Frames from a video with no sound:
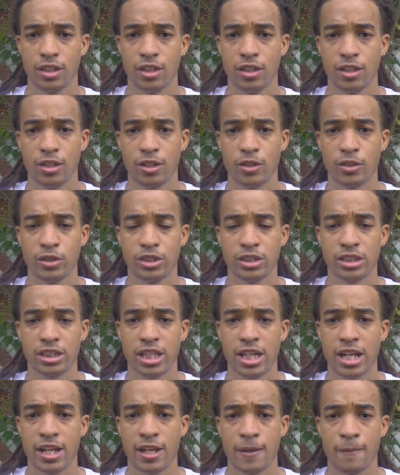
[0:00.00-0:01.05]
You just
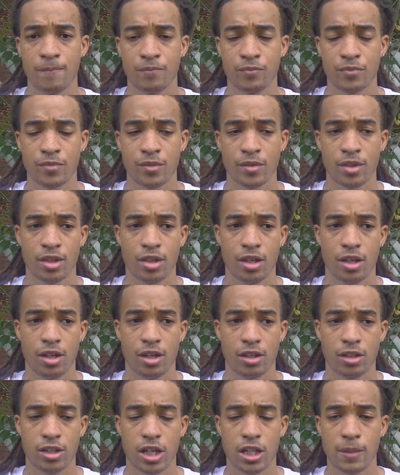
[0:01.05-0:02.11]
gotta
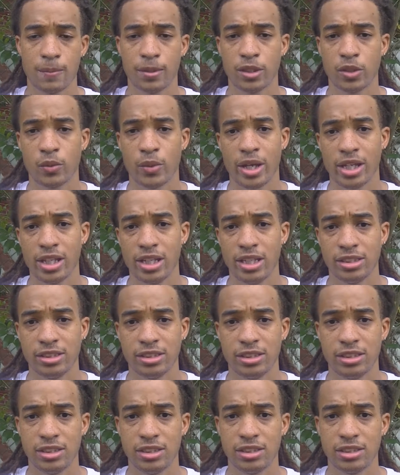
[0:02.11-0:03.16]
call upon the right
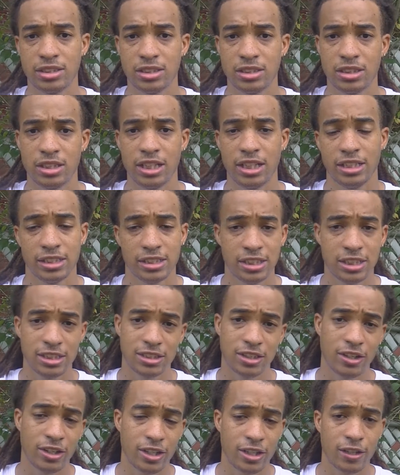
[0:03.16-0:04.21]
entities. The
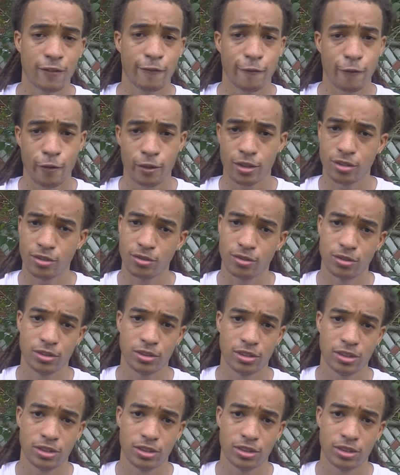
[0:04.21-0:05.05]
entities are here for you.